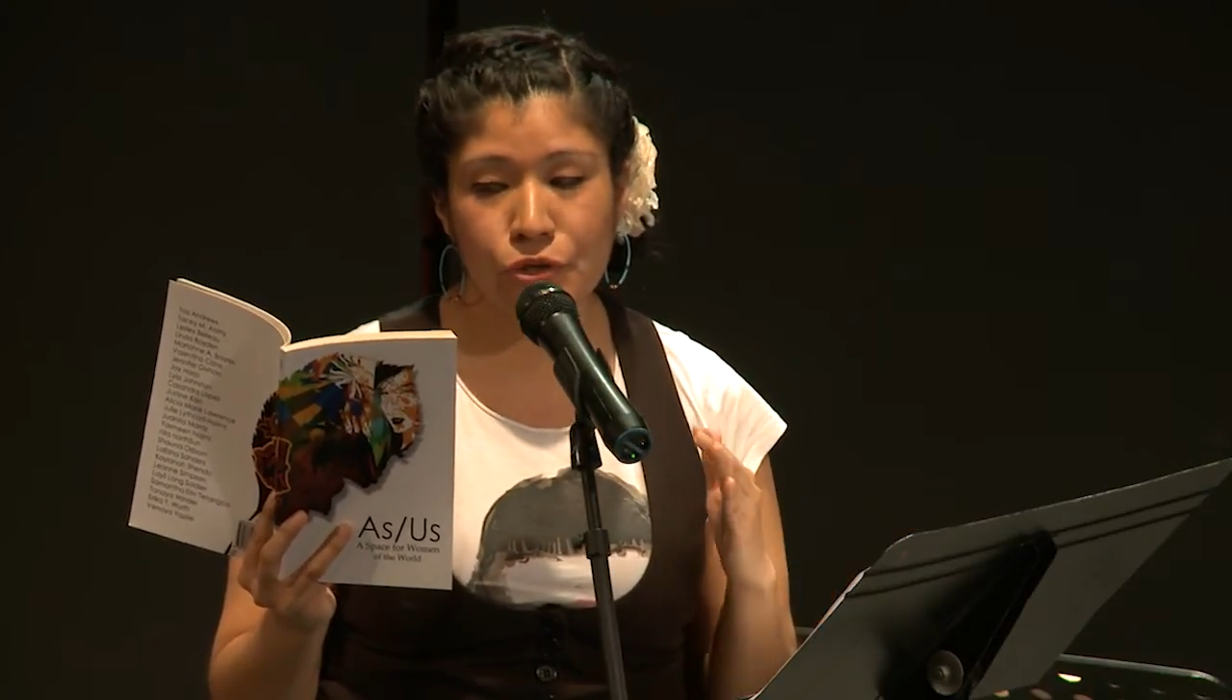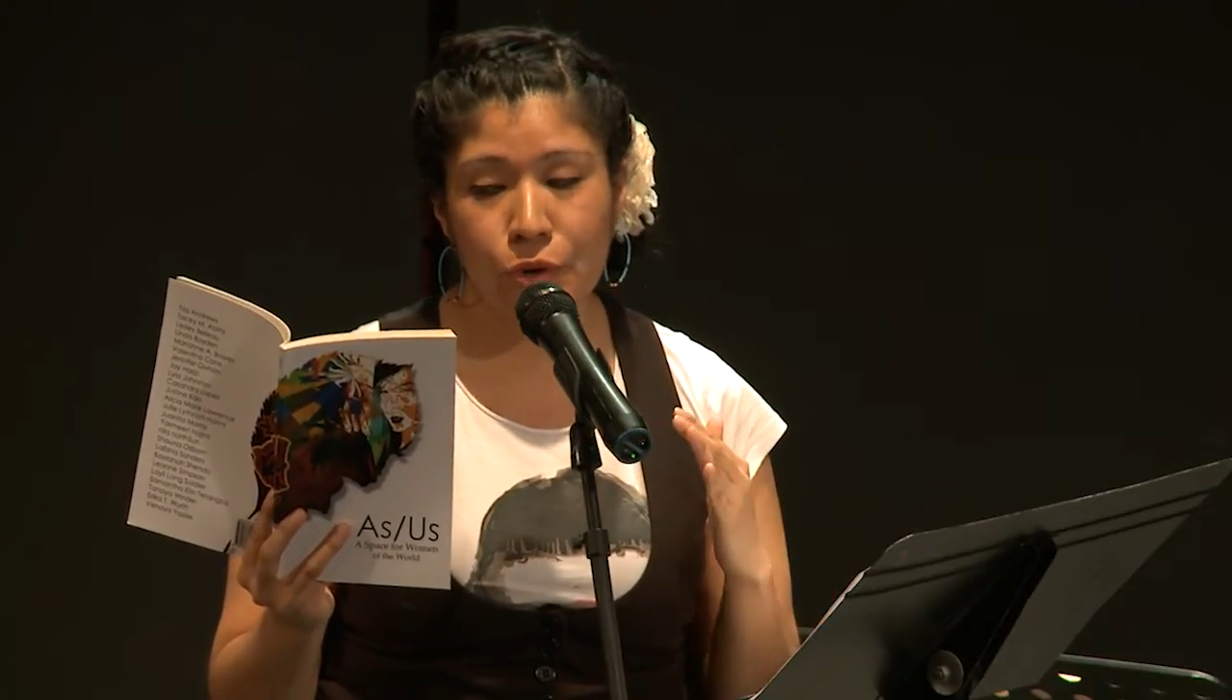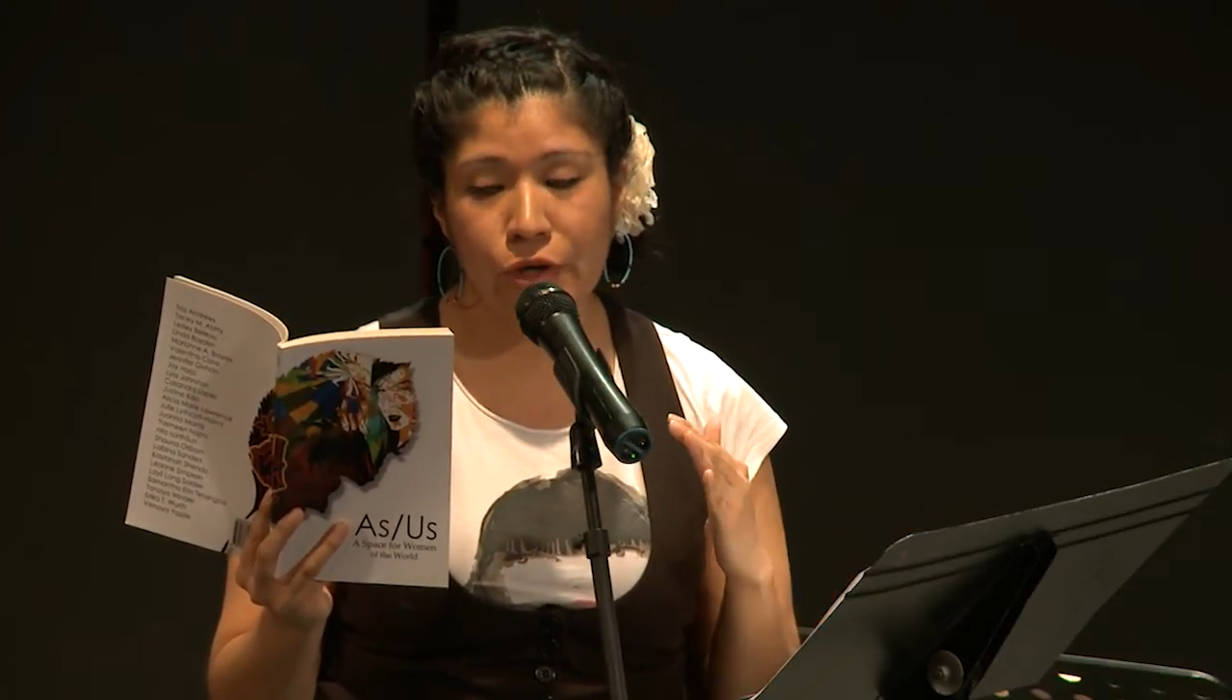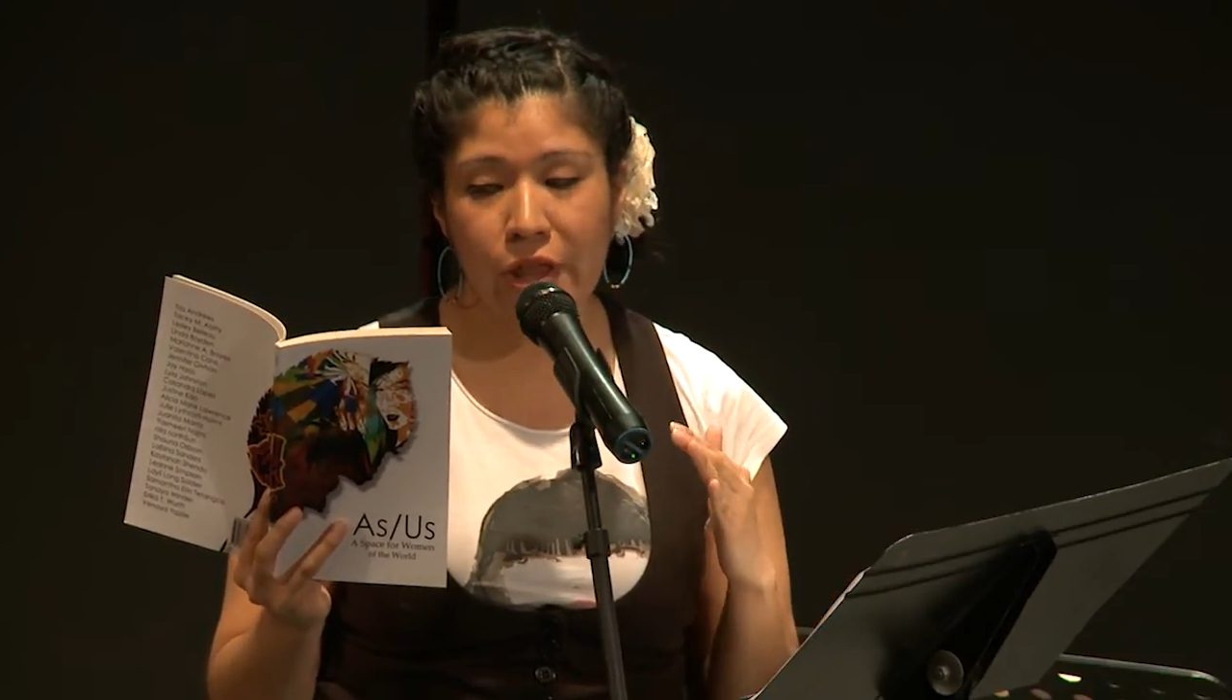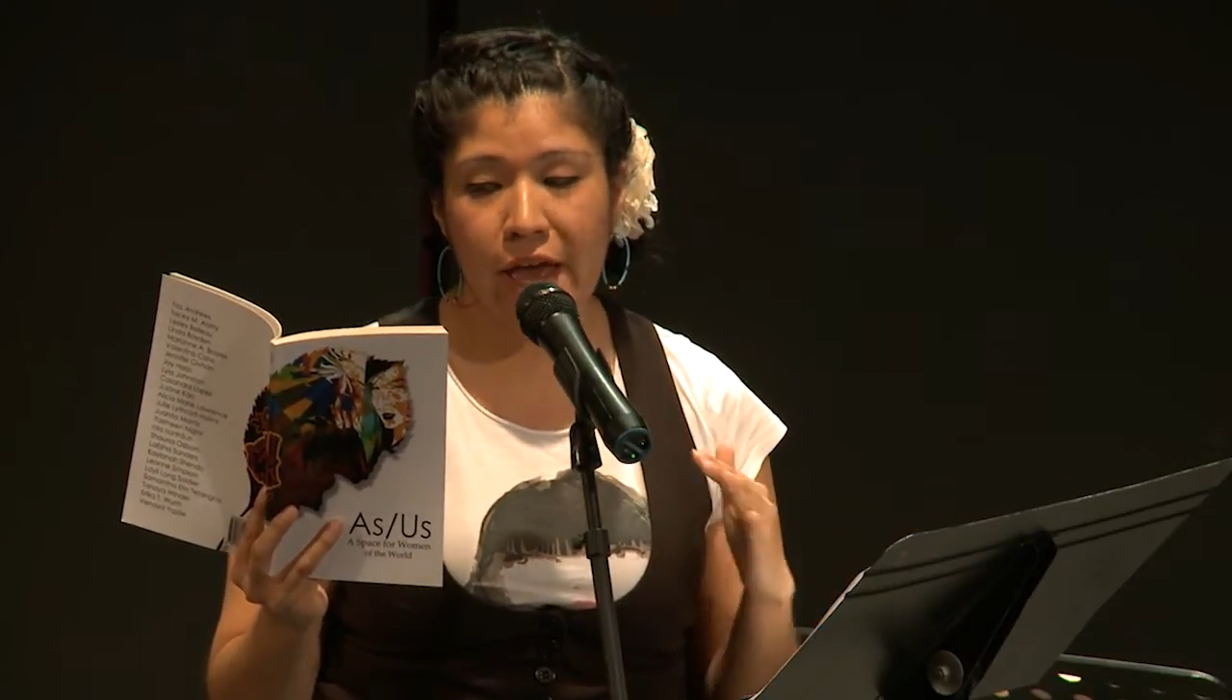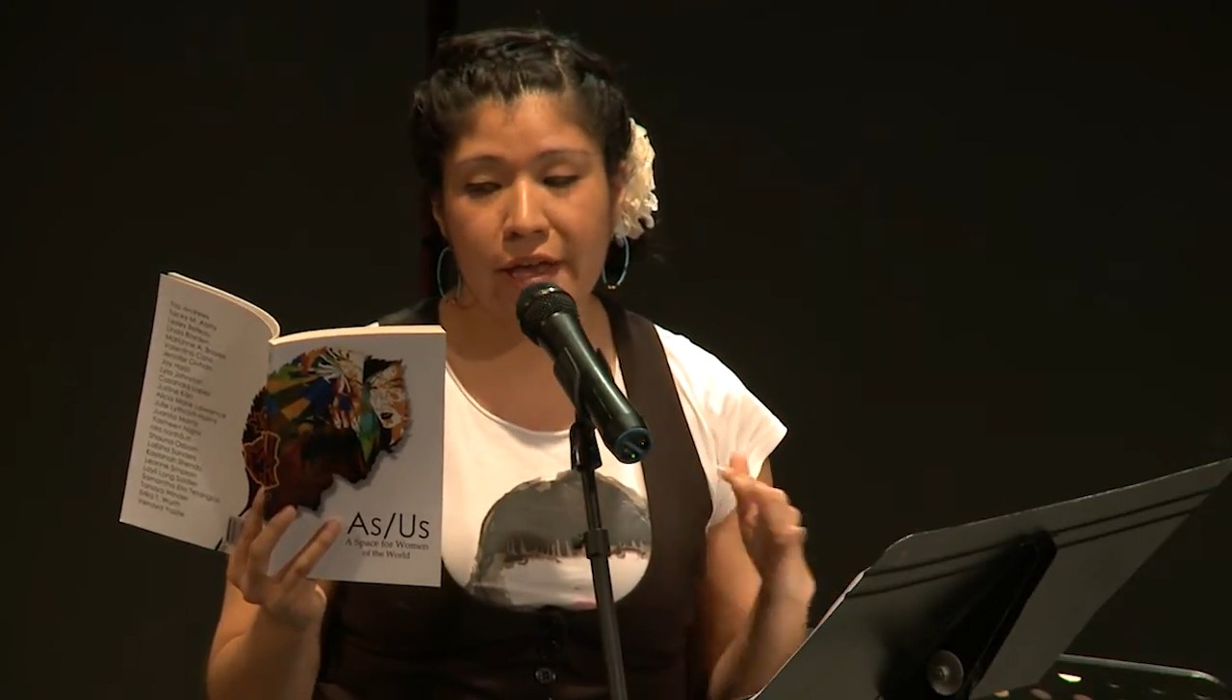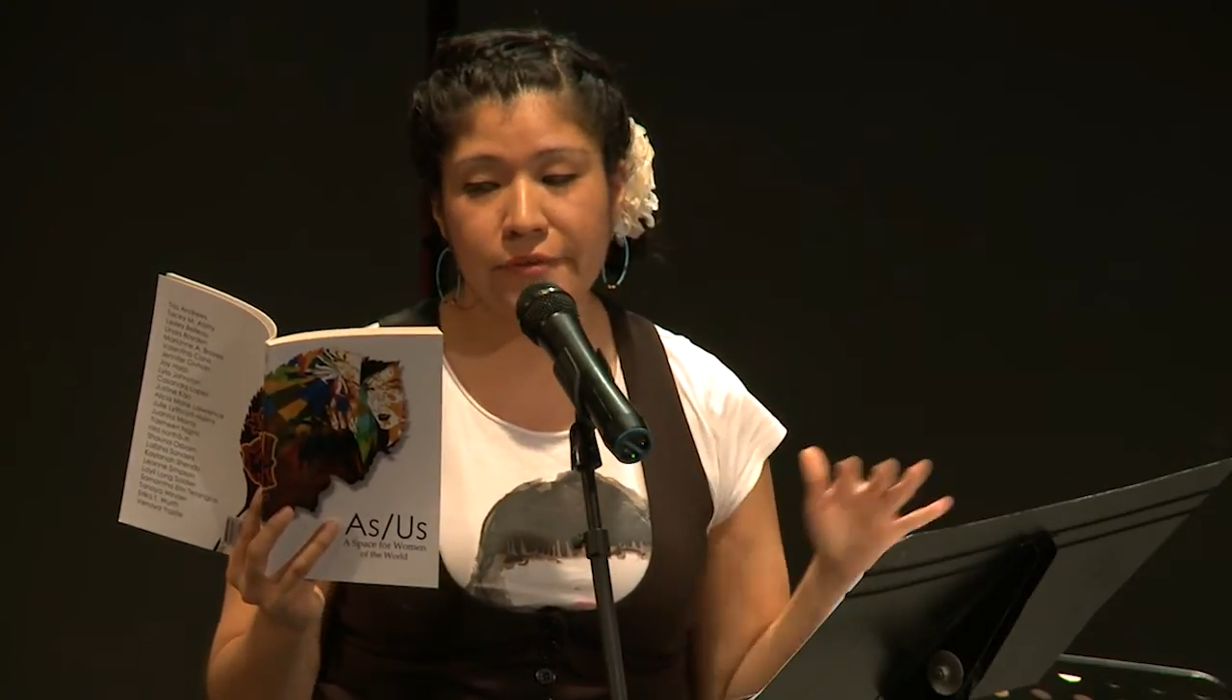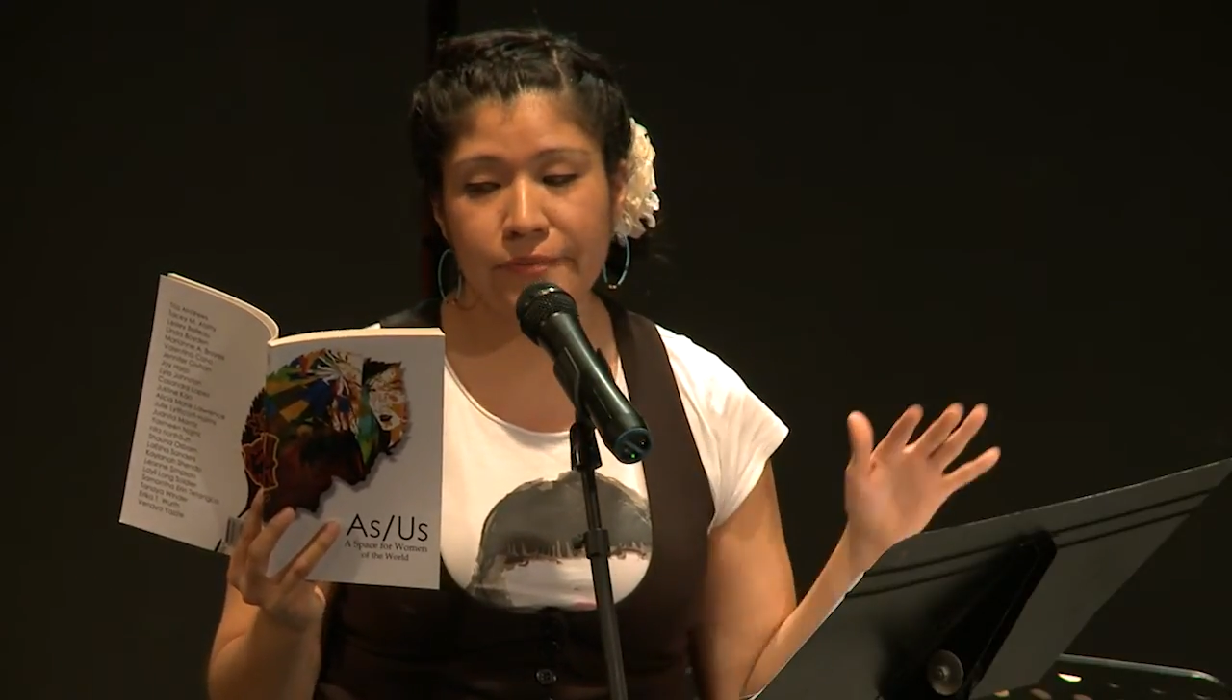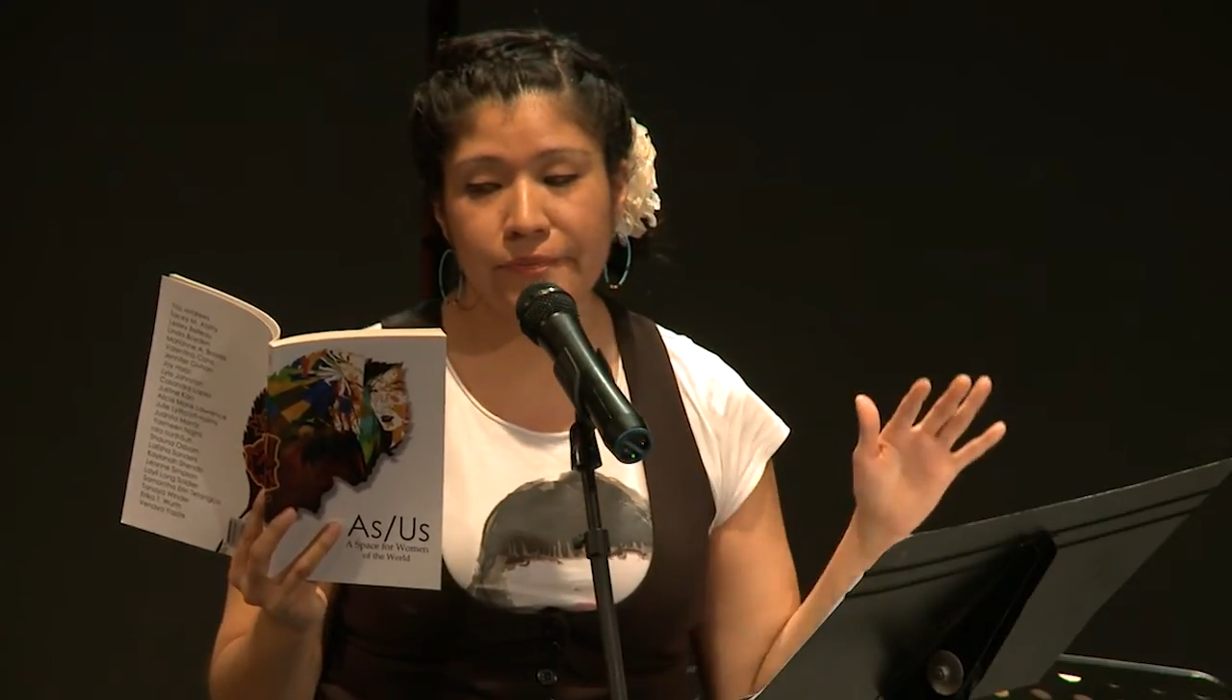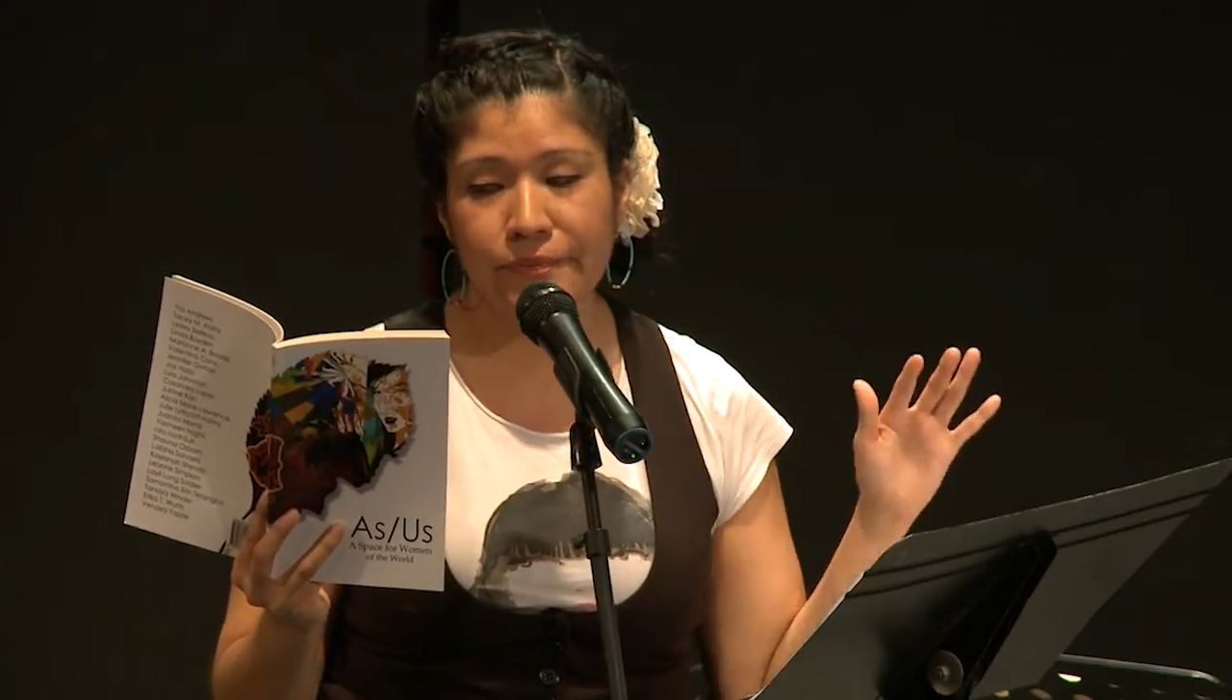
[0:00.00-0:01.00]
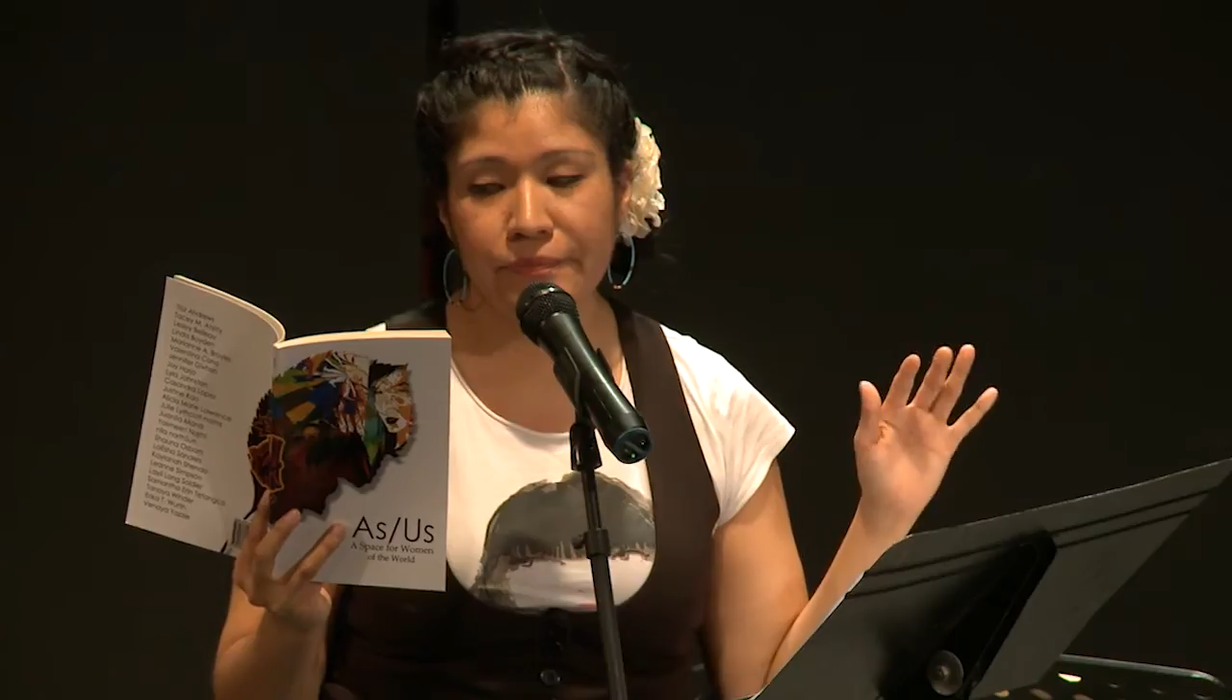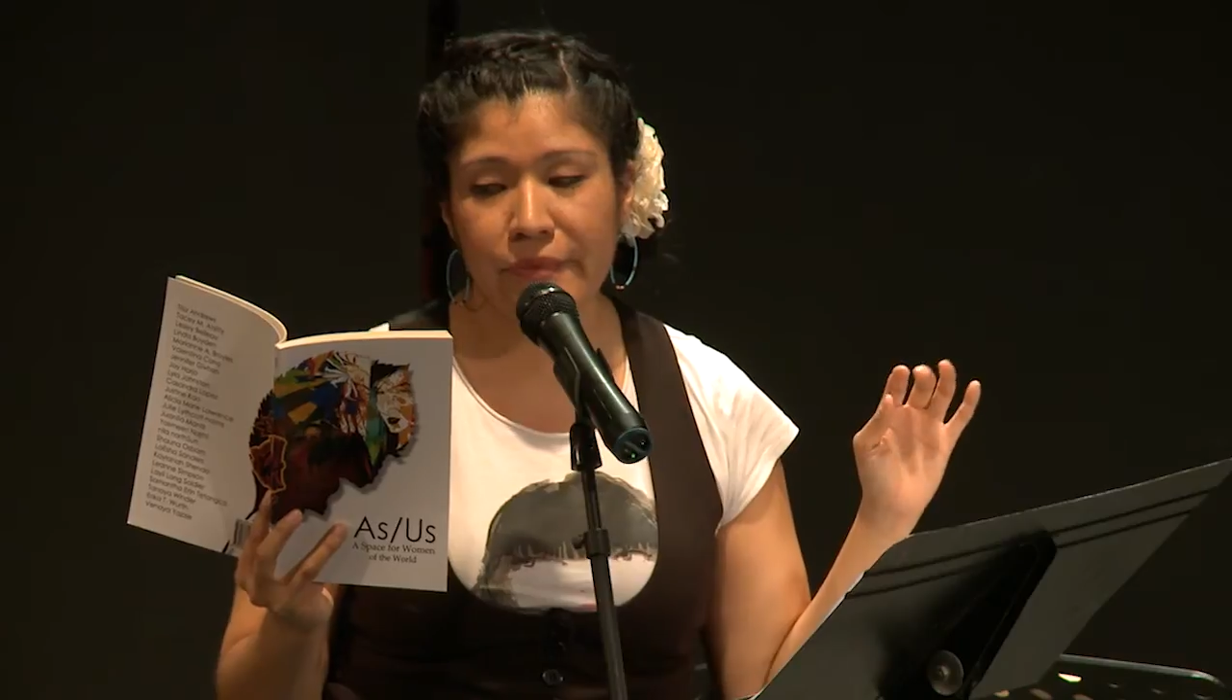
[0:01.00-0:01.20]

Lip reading: shoreline.